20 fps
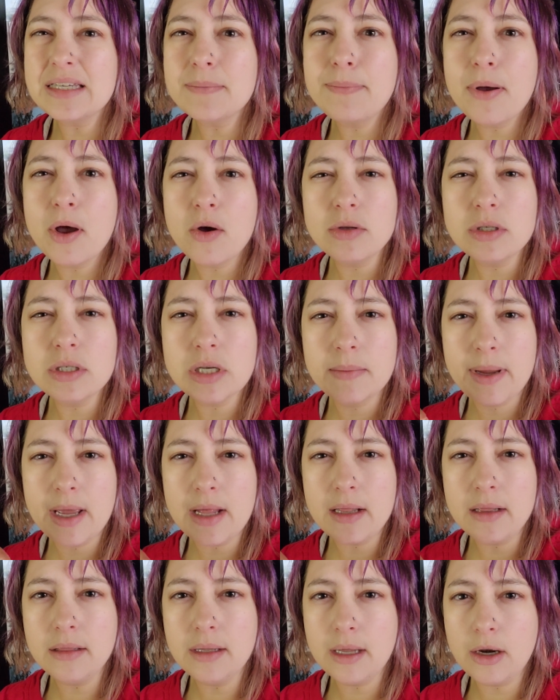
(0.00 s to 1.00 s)
supposed to be
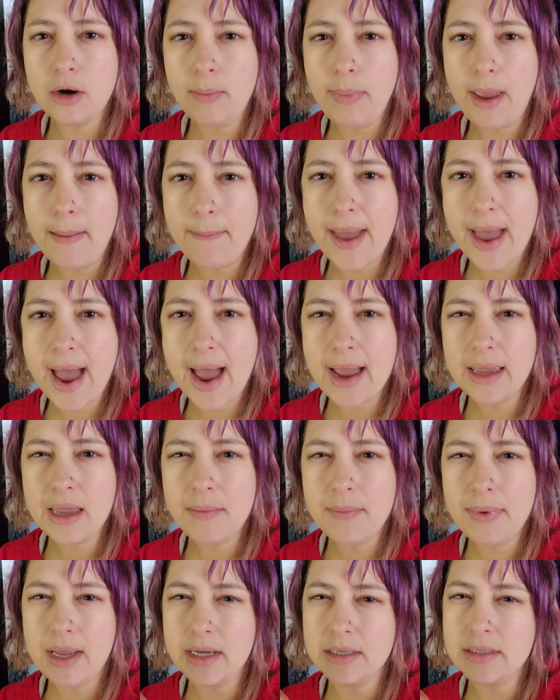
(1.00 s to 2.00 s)
a little bit
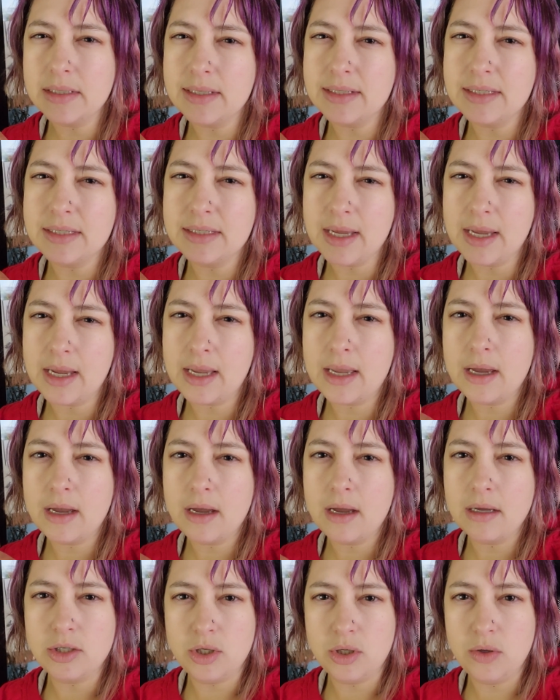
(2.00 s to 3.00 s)
baggy because it's like
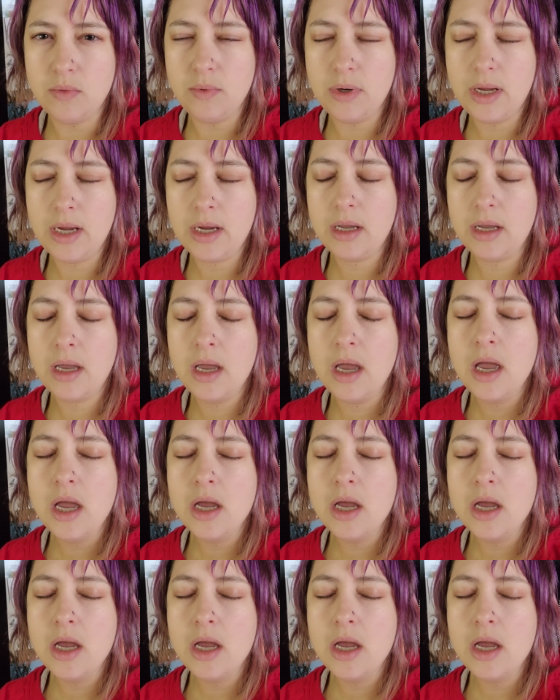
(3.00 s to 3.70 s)
a tunic.